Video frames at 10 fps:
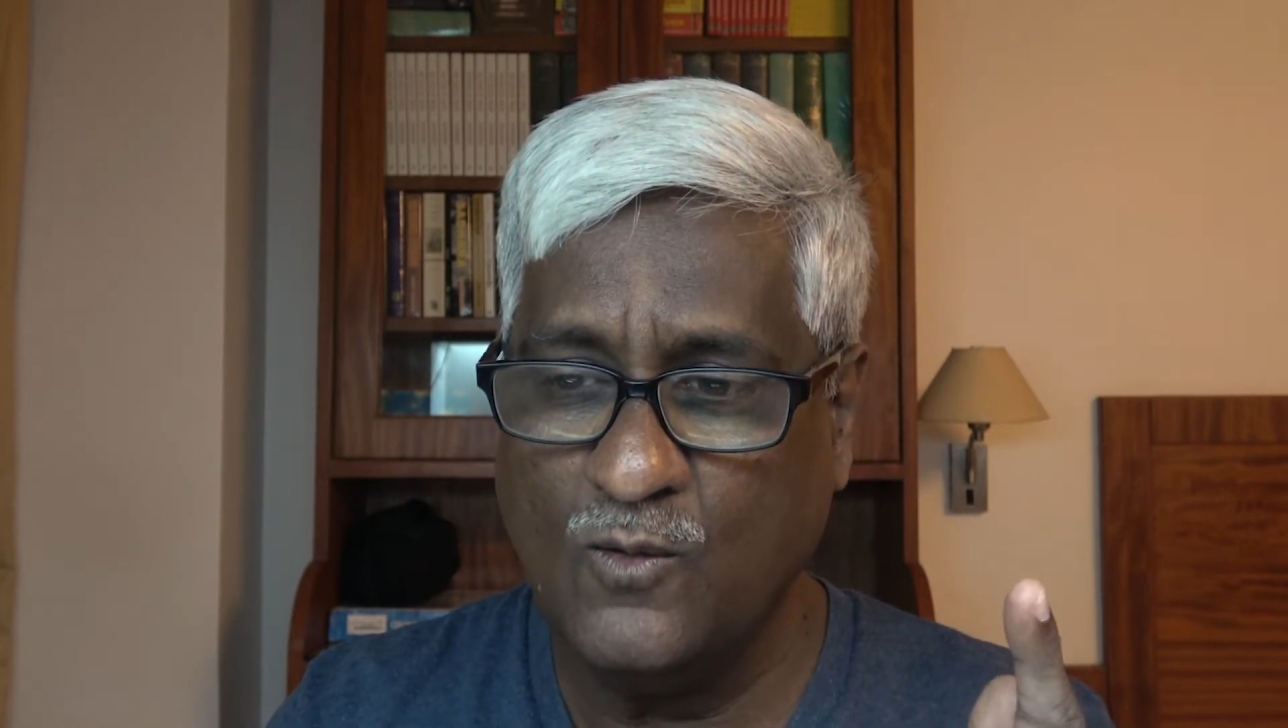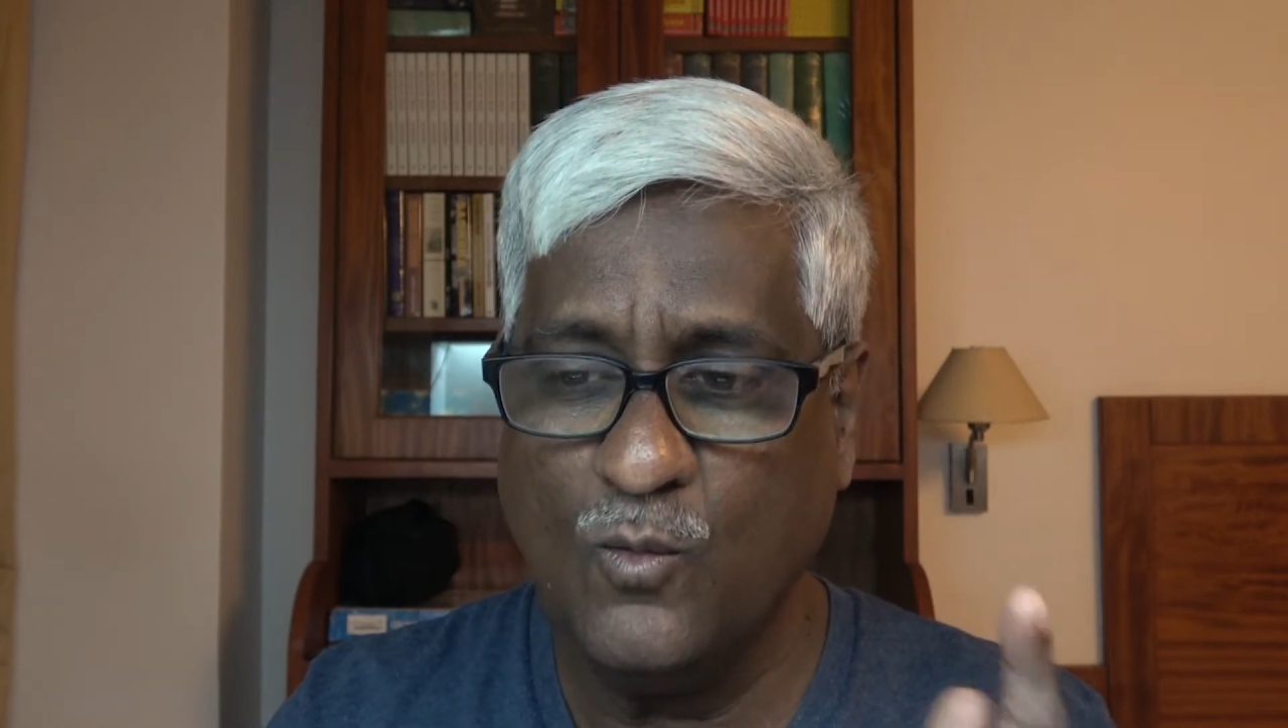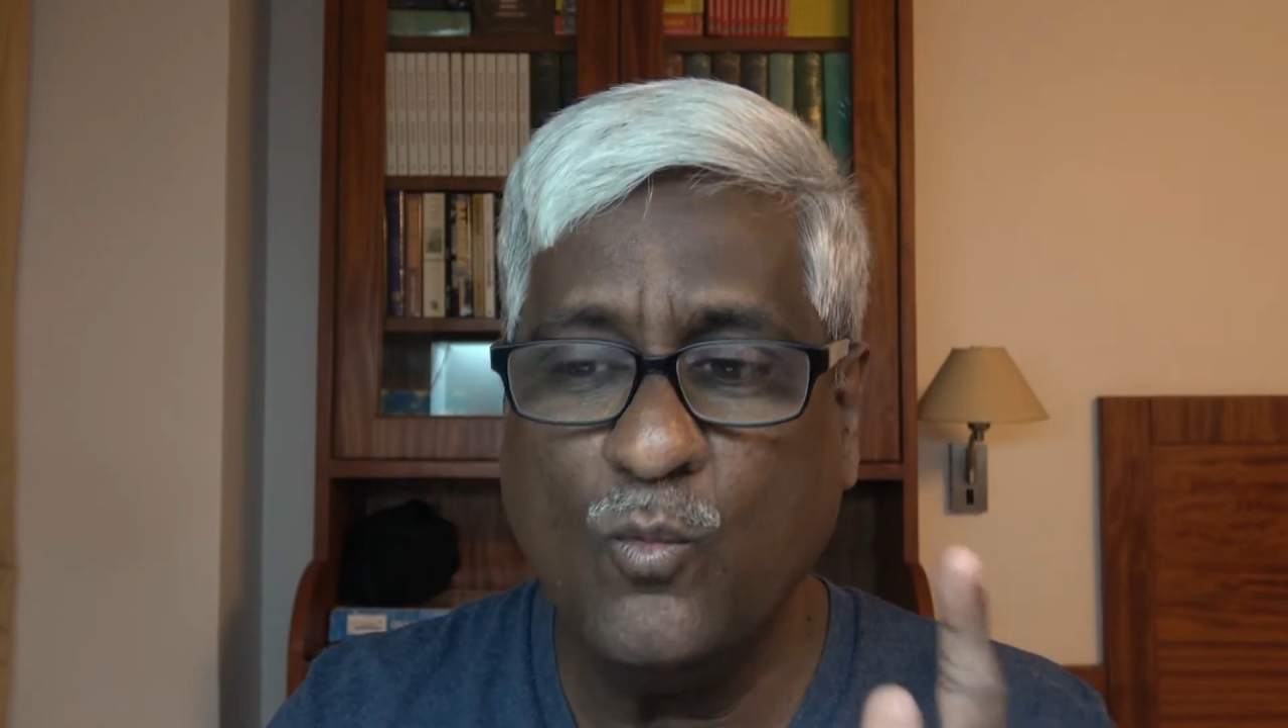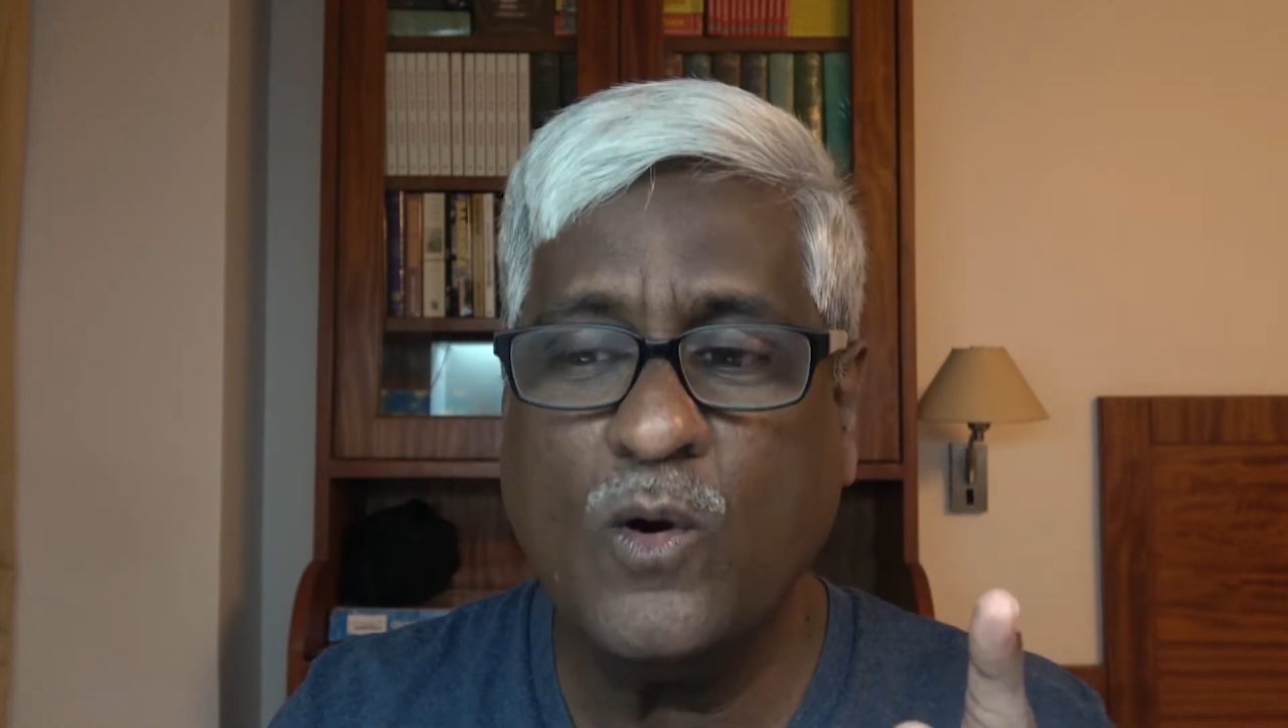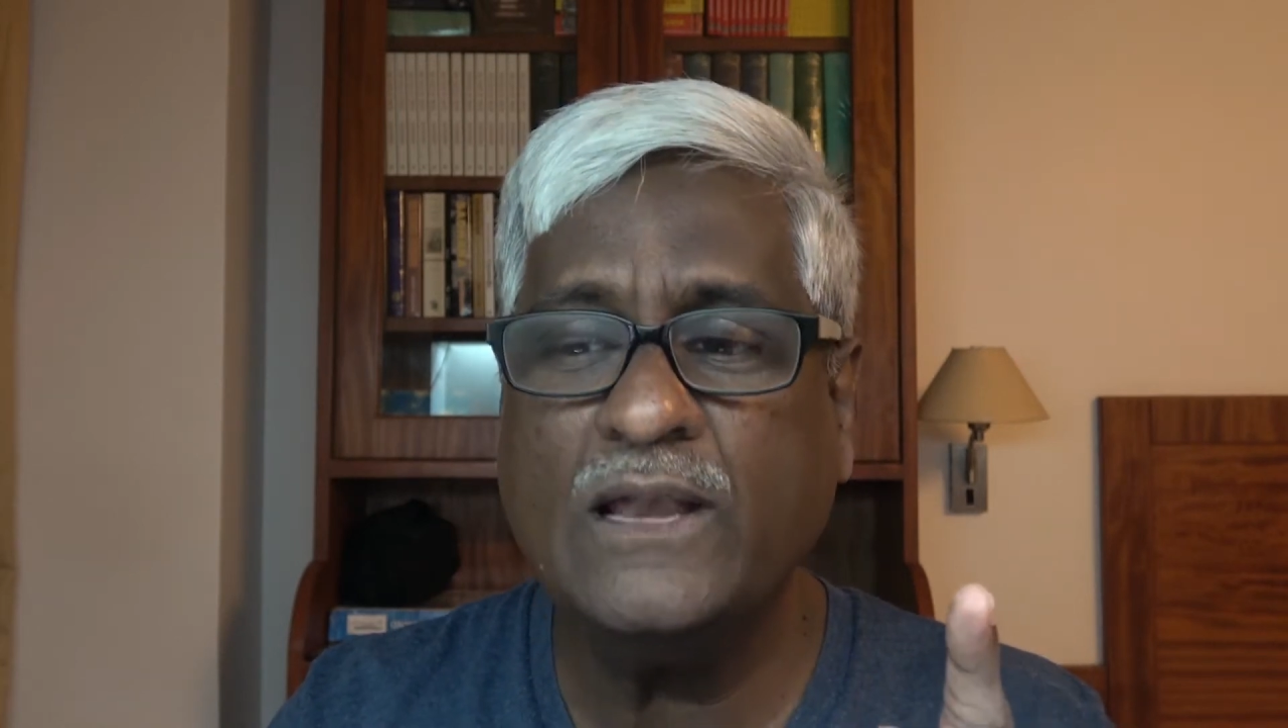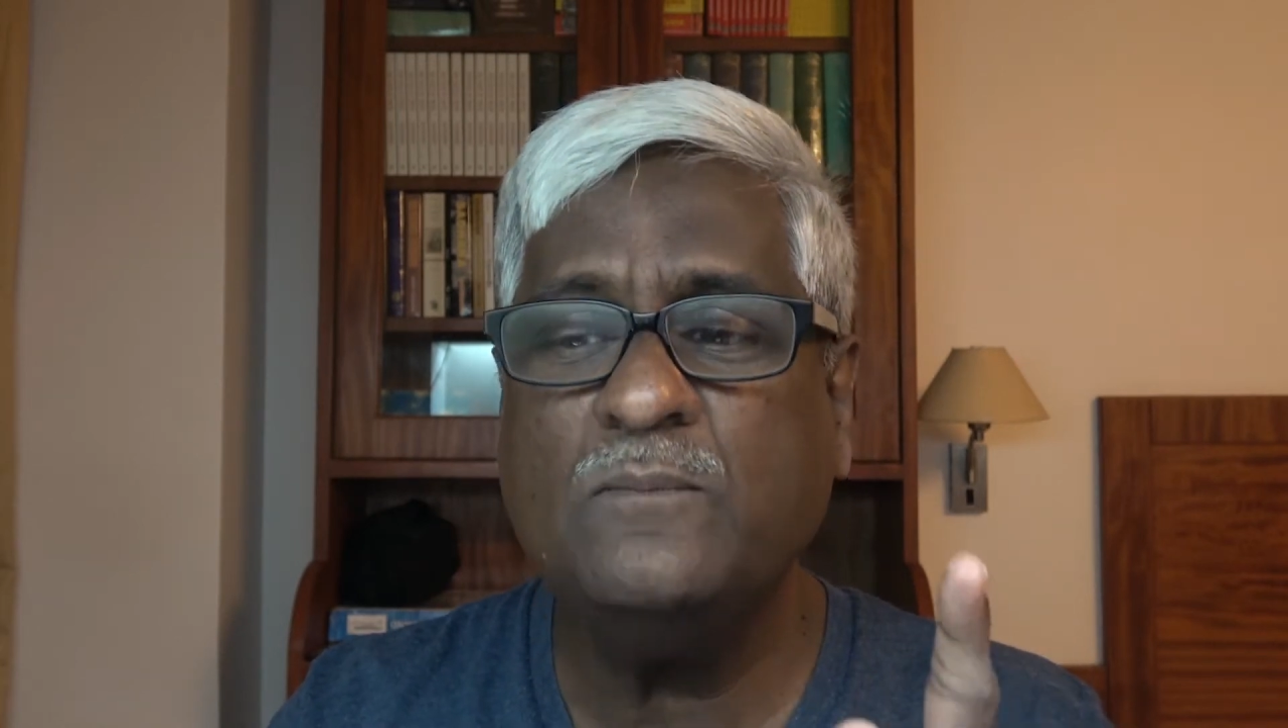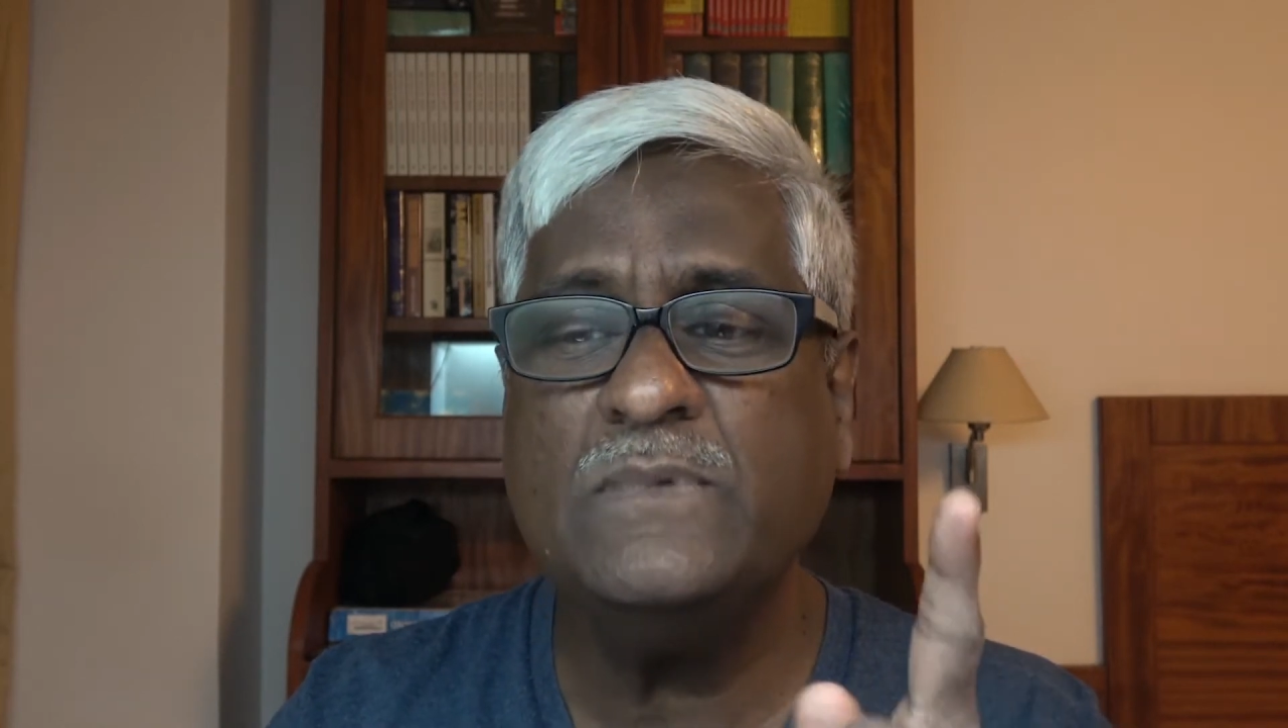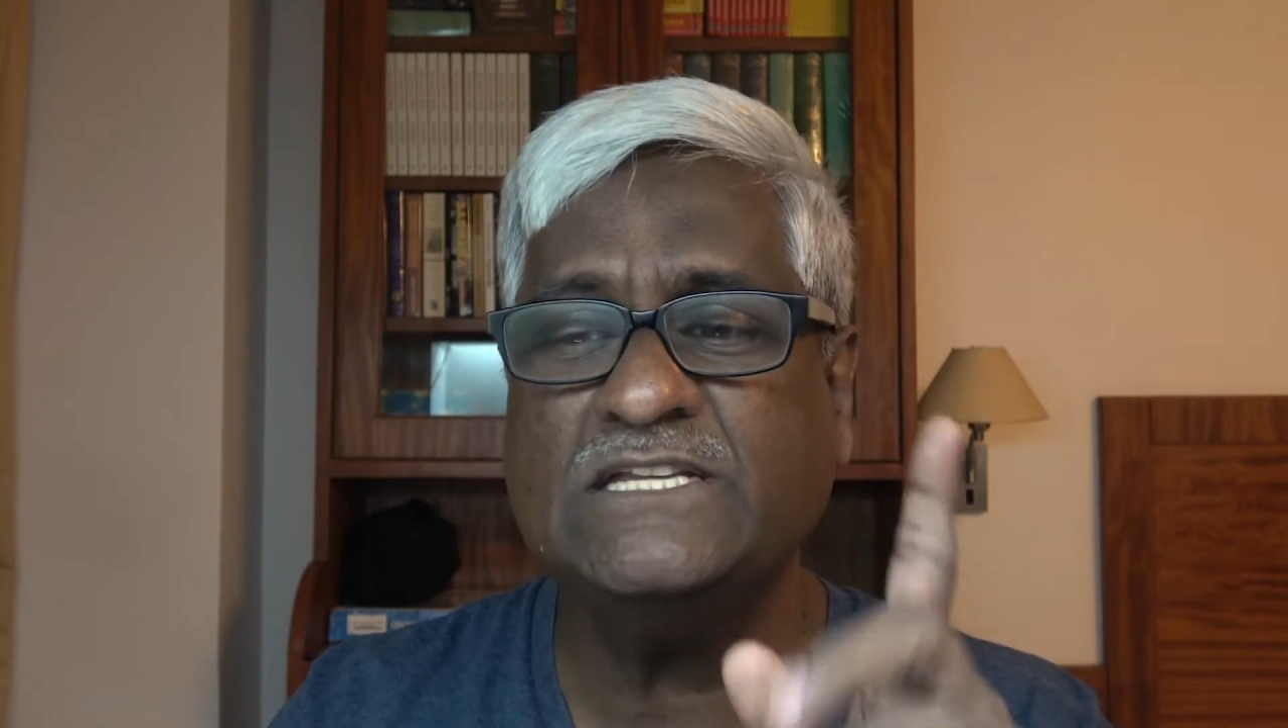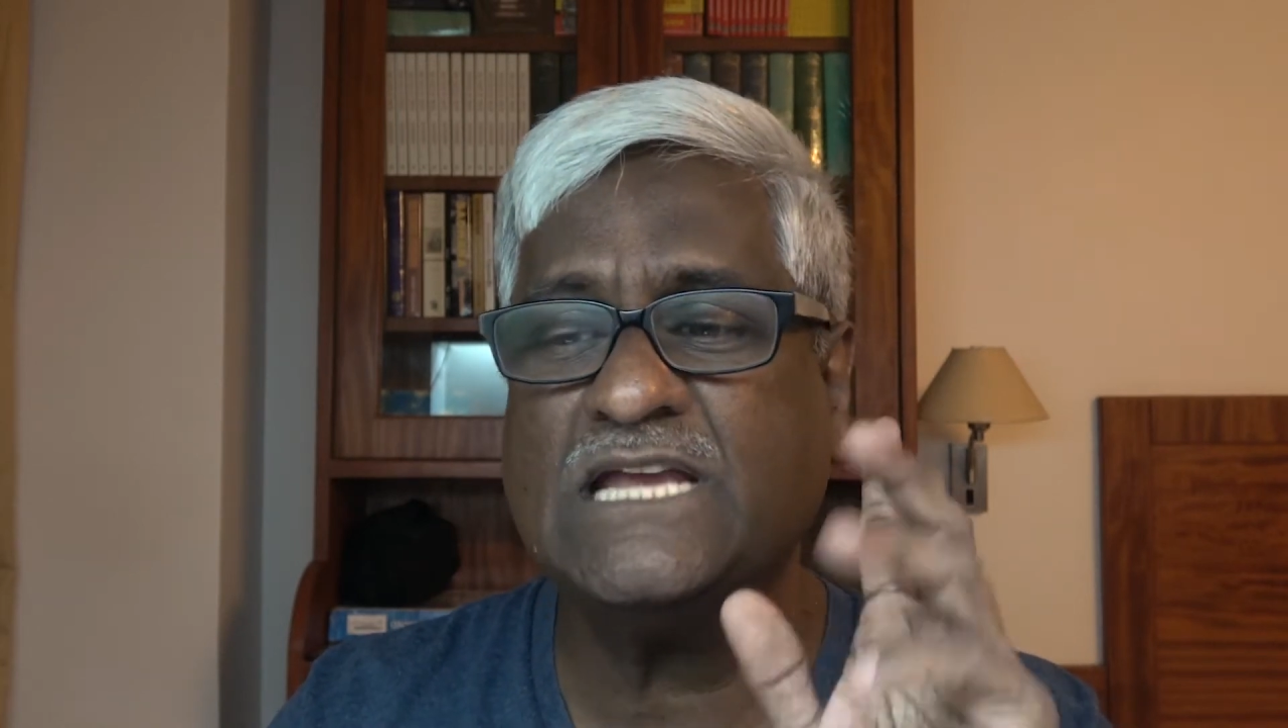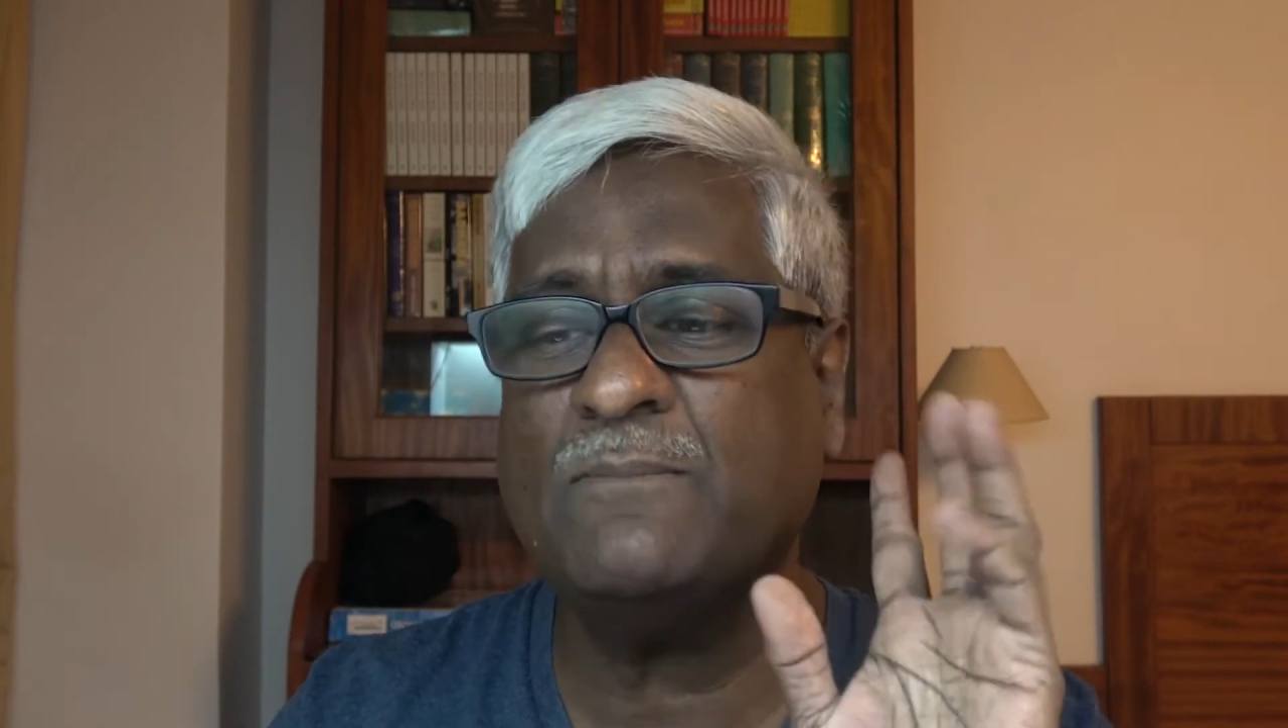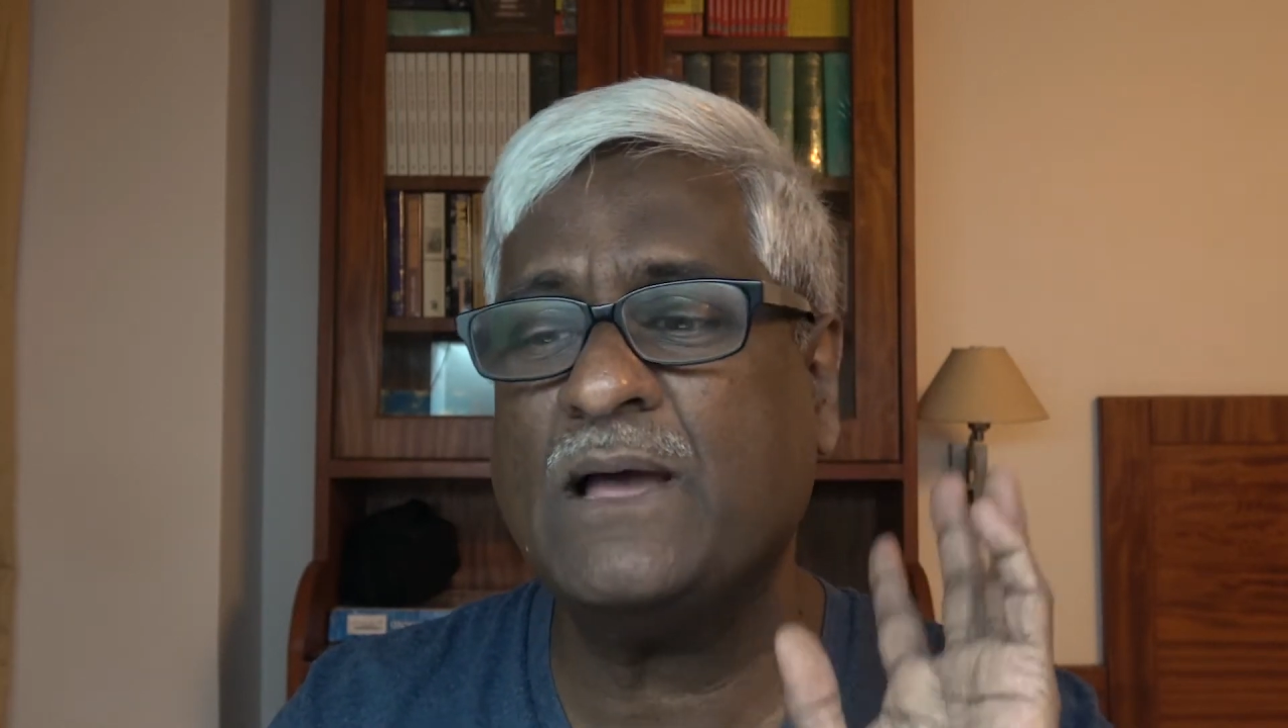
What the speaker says: One mishap